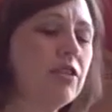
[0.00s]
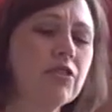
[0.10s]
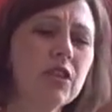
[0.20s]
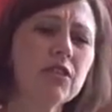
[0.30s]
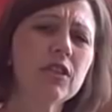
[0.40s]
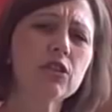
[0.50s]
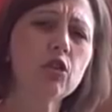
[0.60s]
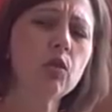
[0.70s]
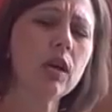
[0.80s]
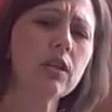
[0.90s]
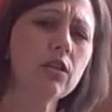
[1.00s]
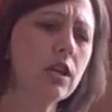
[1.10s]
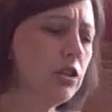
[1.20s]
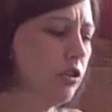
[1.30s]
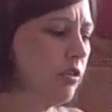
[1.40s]
And you'll notice it's
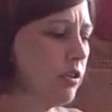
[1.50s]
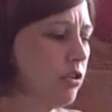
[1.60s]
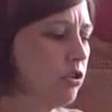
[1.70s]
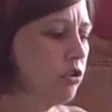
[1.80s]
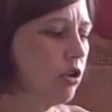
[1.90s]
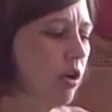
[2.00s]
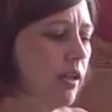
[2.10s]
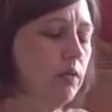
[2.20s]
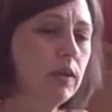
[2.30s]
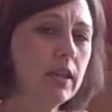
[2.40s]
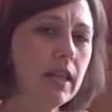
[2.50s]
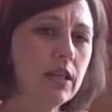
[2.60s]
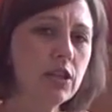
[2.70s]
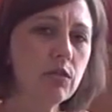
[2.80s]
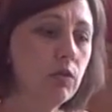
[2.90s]
chronological. It's starting with the
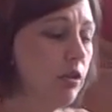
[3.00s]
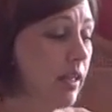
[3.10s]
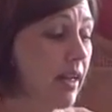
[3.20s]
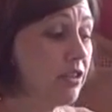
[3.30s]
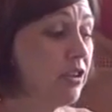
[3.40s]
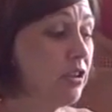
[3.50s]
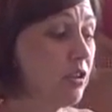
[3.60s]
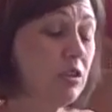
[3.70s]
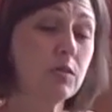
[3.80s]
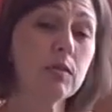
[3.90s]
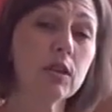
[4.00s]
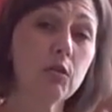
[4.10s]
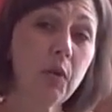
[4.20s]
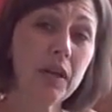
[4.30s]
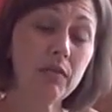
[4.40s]
ancient world. It actually starts with the
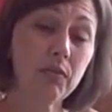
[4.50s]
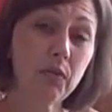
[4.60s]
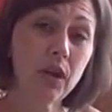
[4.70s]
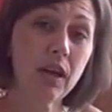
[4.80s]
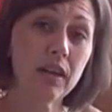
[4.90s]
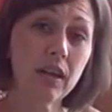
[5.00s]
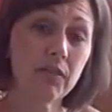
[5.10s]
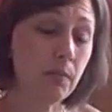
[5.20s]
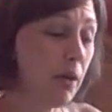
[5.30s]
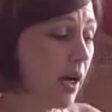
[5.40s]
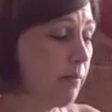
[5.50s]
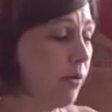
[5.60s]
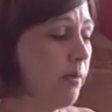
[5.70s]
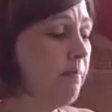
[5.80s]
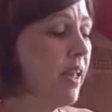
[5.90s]
great flood of the
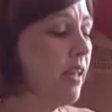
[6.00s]
Bible.